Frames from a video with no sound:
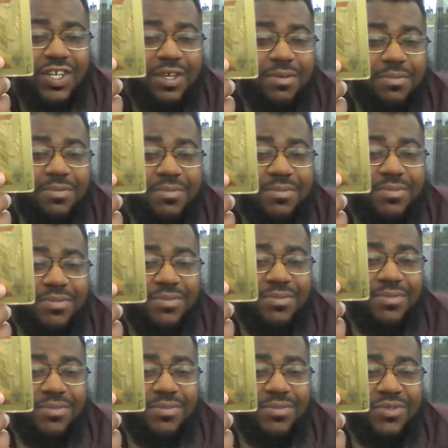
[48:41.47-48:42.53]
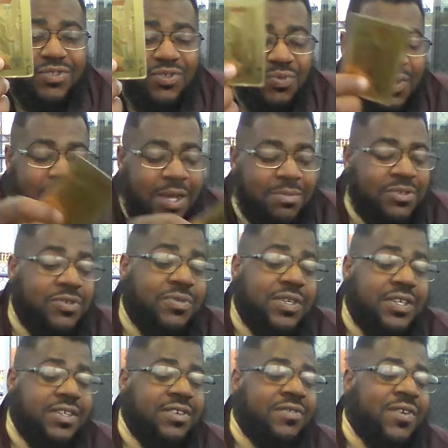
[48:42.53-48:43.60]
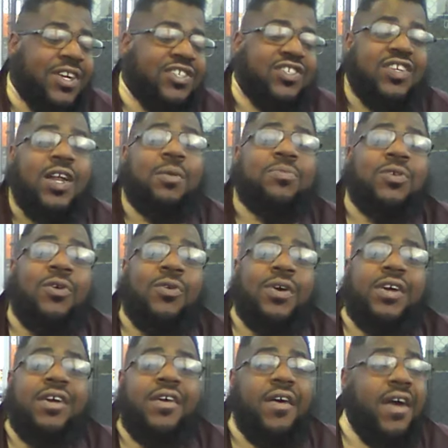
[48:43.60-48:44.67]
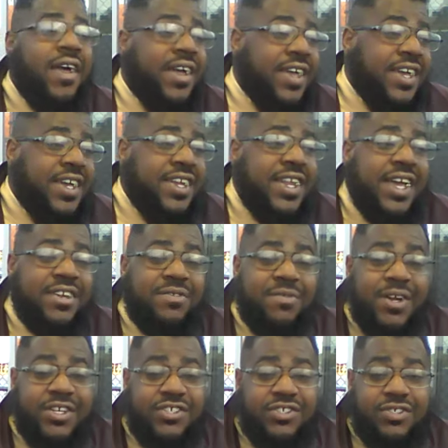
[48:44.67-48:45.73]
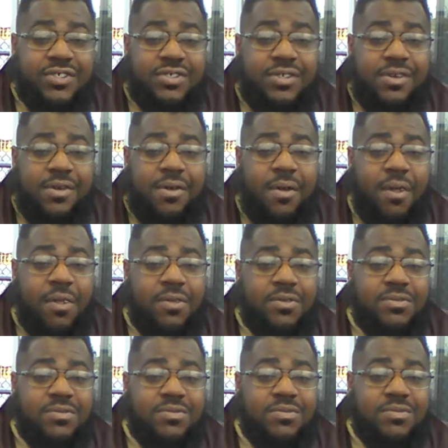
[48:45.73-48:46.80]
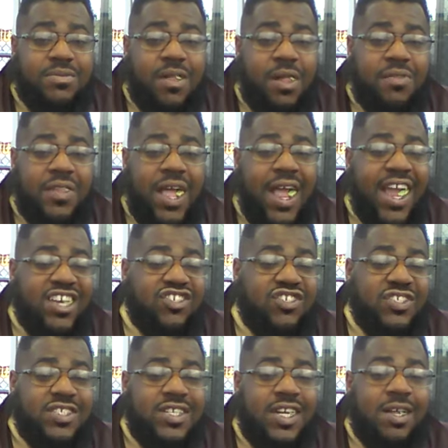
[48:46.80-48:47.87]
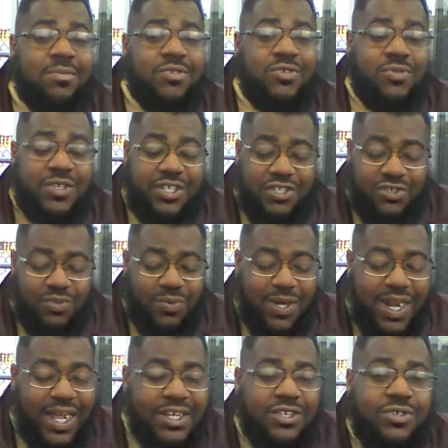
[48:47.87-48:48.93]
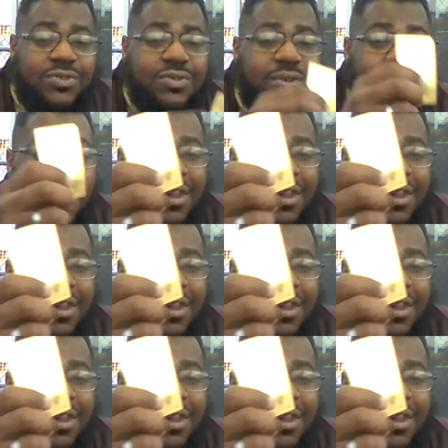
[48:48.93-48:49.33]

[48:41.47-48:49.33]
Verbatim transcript: up, do what I'm doing, the direction I'm going, head in that direction. The actions that I'm doing, do what I do.